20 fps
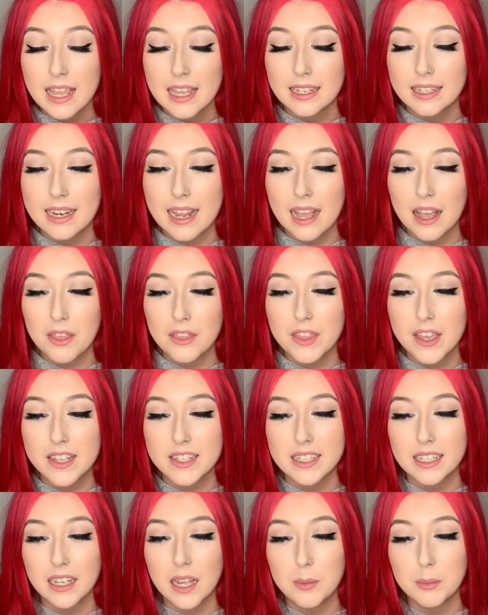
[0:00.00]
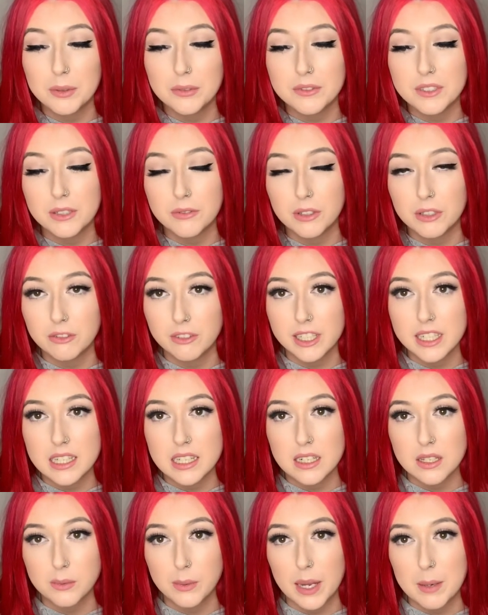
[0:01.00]
Now, there's a couple of different
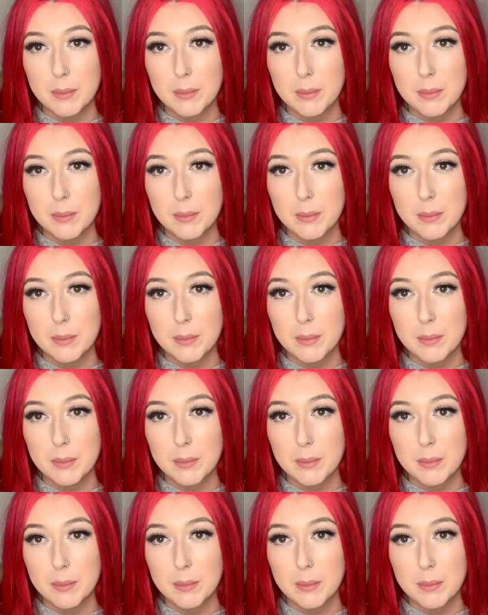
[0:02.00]
reasons why